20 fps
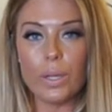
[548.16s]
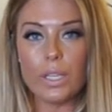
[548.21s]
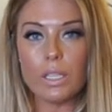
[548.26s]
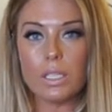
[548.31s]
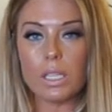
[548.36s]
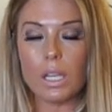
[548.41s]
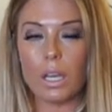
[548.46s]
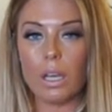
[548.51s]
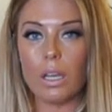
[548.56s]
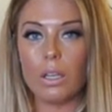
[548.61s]

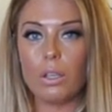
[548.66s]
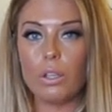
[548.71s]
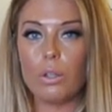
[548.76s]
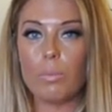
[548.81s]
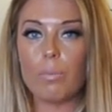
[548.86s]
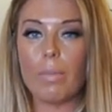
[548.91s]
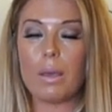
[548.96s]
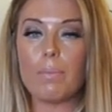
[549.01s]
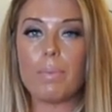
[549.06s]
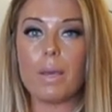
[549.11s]
winter, you
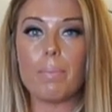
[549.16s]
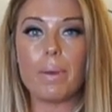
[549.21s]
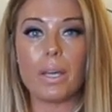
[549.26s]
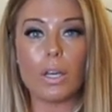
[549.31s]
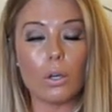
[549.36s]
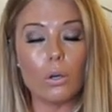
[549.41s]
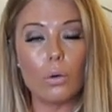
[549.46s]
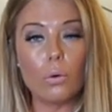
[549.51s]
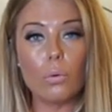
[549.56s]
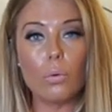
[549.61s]
may be a
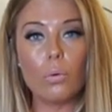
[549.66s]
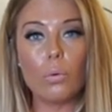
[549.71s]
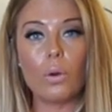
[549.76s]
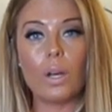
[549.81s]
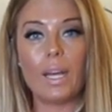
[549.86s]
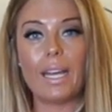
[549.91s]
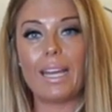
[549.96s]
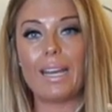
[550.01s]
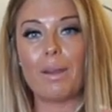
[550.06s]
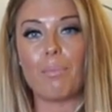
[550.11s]
bit
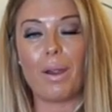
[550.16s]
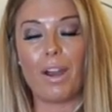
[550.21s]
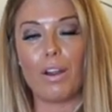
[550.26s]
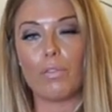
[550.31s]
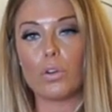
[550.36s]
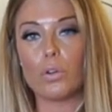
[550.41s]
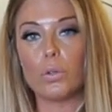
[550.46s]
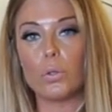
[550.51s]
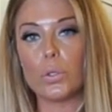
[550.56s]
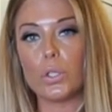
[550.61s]
cool in a pair
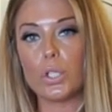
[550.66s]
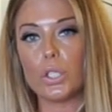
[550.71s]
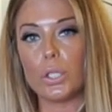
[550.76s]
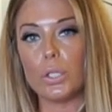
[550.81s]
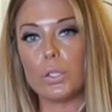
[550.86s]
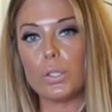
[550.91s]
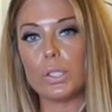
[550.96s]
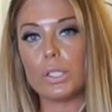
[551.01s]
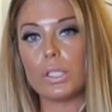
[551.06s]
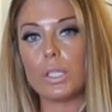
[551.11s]
of court
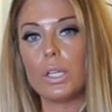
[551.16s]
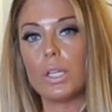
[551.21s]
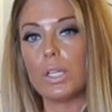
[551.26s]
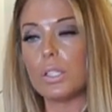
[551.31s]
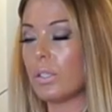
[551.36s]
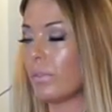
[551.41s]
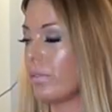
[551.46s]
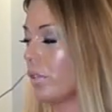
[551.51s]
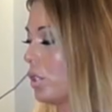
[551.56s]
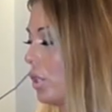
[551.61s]
shoes.
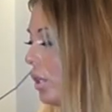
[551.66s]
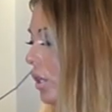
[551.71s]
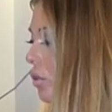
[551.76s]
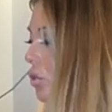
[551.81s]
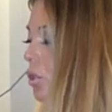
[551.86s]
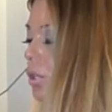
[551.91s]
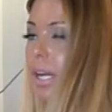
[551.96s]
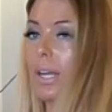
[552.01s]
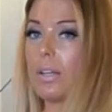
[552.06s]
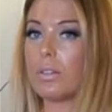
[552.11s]
So if you're doing your
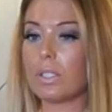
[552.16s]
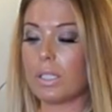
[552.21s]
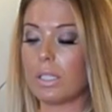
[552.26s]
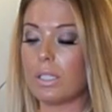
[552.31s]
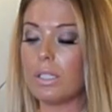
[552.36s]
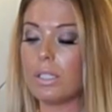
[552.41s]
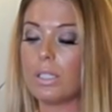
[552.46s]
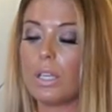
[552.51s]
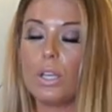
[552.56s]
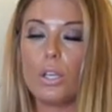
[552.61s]

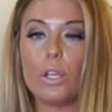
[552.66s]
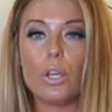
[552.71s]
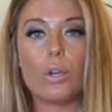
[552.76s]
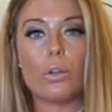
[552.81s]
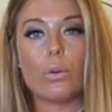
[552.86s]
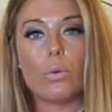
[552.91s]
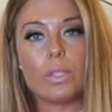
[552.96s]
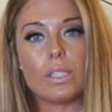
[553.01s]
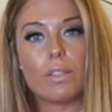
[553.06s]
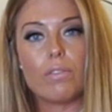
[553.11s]
trousers, you
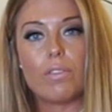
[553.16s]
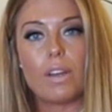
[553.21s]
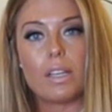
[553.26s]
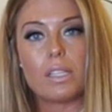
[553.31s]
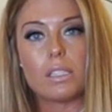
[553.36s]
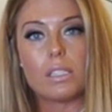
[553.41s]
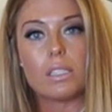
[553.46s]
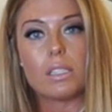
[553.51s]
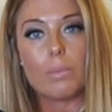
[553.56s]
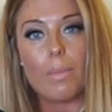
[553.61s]
can always
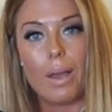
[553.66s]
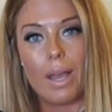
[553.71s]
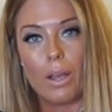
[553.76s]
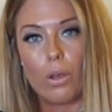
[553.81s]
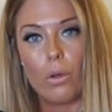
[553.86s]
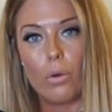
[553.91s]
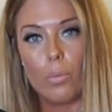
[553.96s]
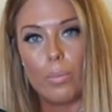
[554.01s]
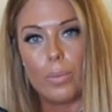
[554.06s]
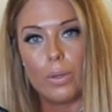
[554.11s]
invest in some
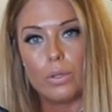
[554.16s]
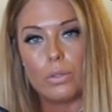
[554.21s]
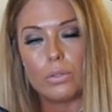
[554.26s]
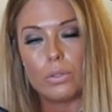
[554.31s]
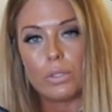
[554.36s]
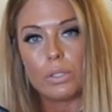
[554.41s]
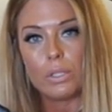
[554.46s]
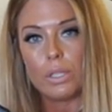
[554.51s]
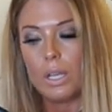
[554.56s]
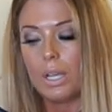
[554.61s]
ankle
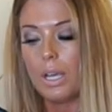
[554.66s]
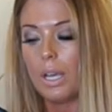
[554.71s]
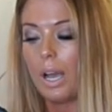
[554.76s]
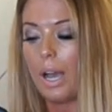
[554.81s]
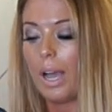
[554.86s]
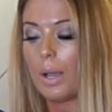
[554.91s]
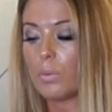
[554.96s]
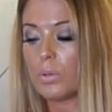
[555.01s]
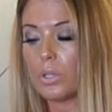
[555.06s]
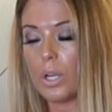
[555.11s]
boots.
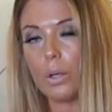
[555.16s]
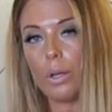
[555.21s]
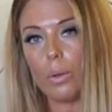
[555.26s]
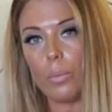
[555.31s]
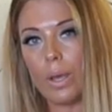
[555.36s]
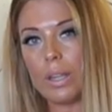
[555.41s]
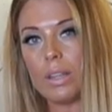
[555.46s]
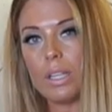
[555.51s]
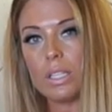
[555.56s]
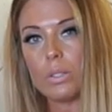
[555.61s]
I would only
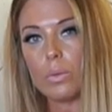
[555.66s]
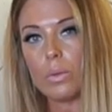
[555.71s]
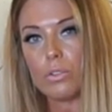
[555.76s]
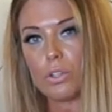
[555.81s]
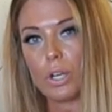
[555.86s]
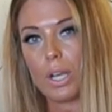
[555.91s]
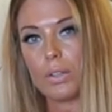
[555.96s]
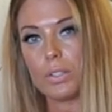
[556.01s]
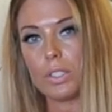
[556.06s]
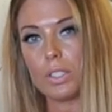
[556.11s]
wear these with
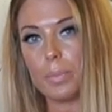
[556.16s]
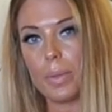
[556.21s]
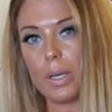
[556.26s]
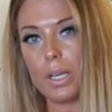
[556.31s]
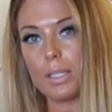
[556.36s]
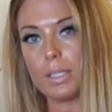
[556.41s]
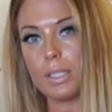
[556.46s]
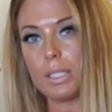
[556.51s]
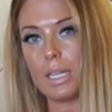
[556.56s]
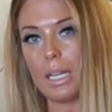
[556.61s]
trousers
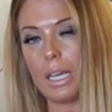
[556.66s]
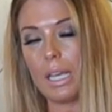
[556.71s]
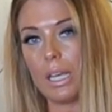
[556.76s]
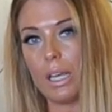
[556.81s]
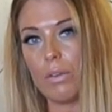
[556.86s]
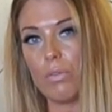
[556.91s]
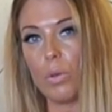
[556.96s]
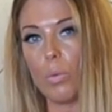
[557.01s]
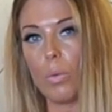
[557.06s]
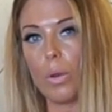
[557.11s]
personally.
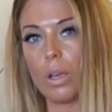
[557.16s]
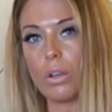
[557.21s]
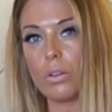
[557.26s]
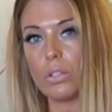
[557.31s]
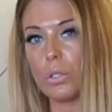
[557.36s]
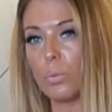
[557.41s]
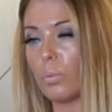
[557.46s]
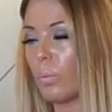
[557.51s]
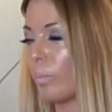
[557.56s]
If you're going to